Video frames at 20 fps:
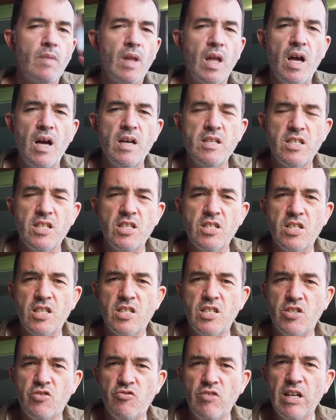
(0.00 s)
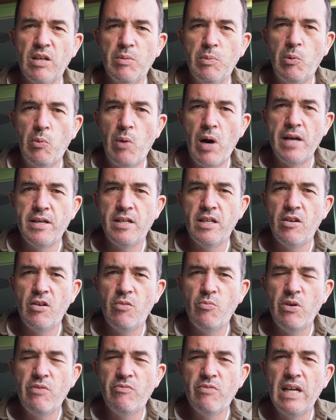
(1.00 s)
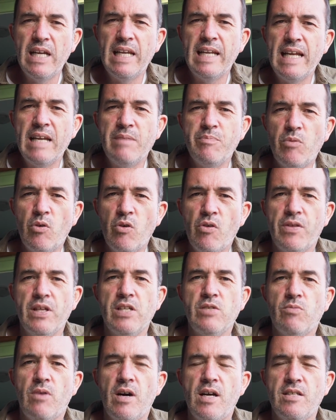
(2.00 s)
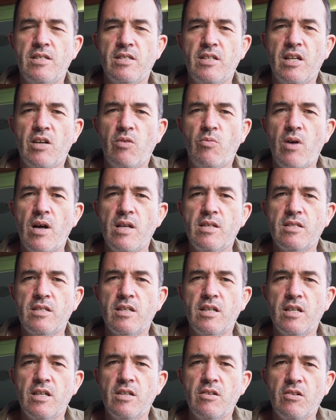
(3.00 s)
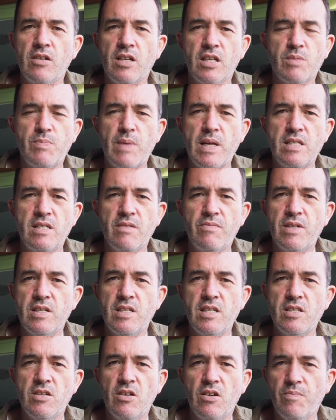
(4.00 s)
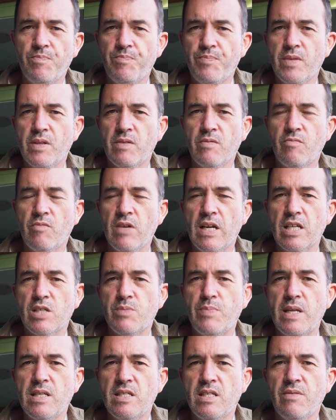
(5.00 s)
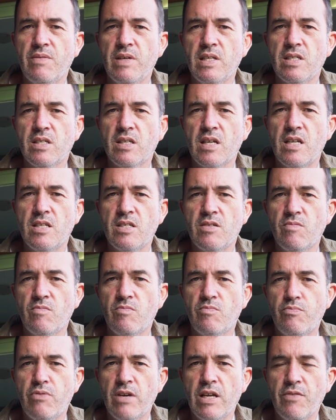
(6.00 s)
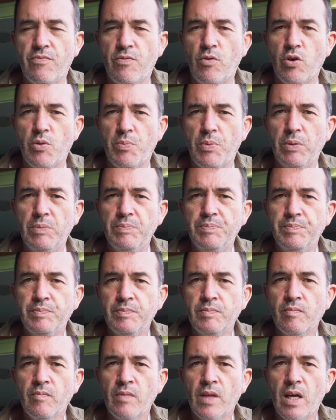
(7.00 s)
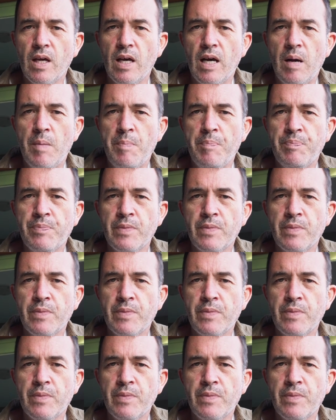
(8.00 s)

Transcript: Ah, it's just such a drinkable wine. You know, we really need more of these wines. You know, wines that are not expensive. This is not really expensive. It's it's pretty affordable, um,